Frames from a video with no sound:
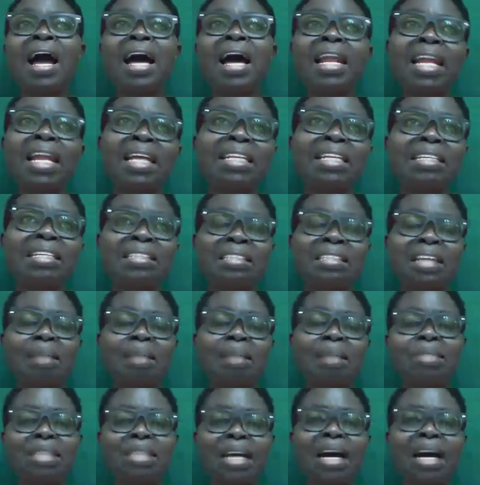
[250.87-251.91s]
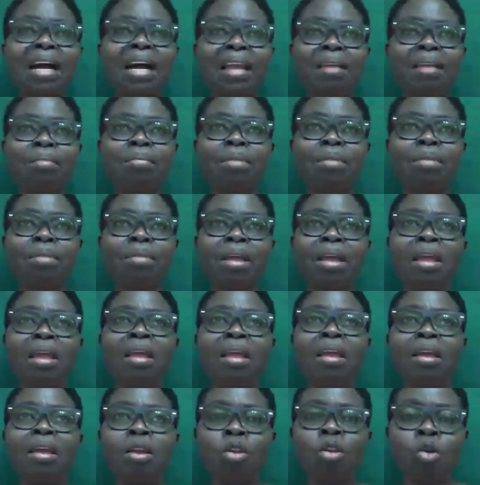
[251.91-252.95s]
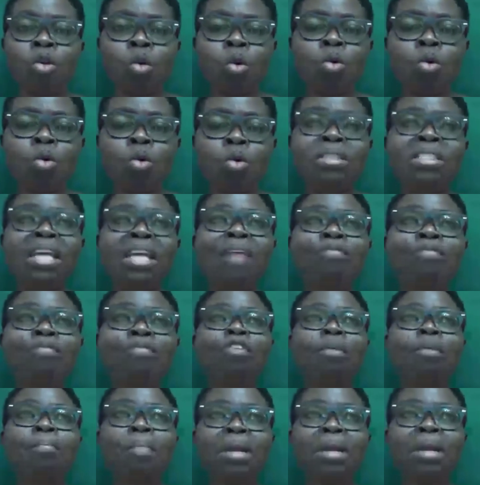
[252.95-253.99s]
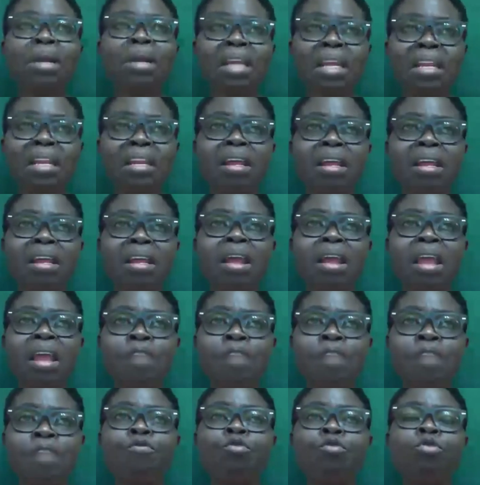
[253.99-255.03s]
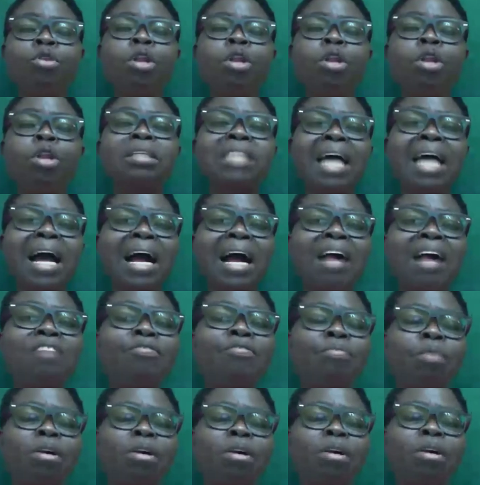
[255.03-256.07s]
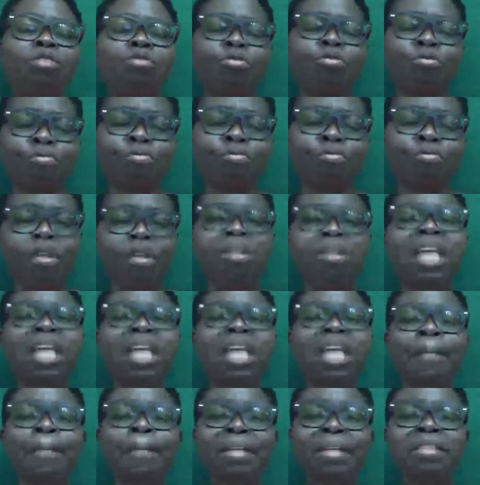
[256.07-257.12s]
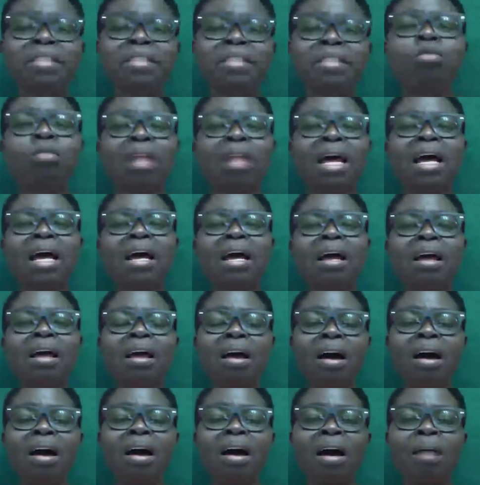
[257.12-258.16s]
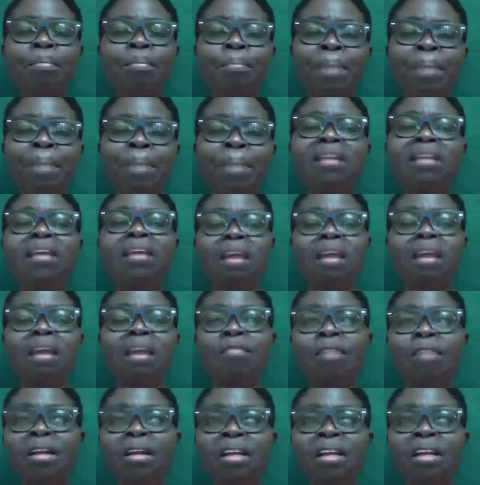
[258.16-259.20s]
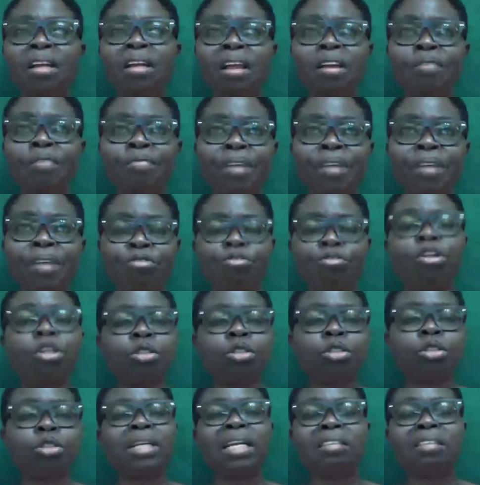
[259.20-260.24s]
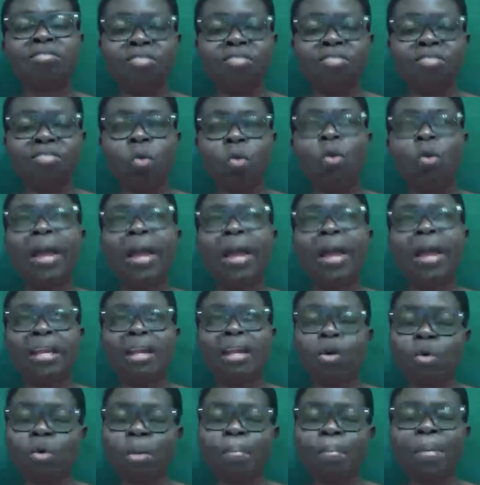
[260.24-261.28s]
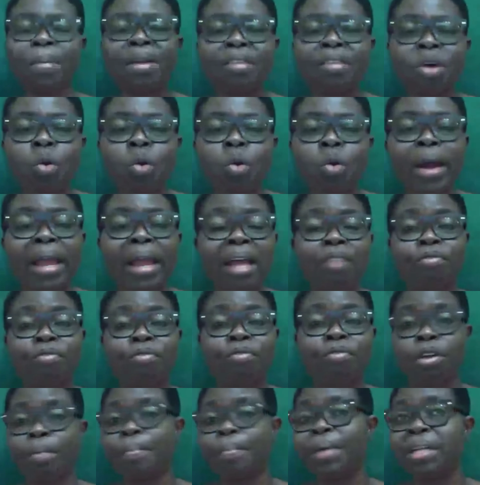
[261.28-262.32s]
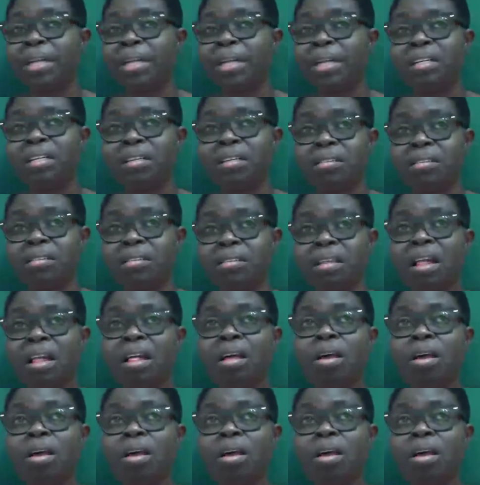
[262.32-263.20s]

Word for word: And at the same time, you could save some money if you do not have money to fund a particular uh, by the, uh, the infrastructure that is required, equipment required for your practicals.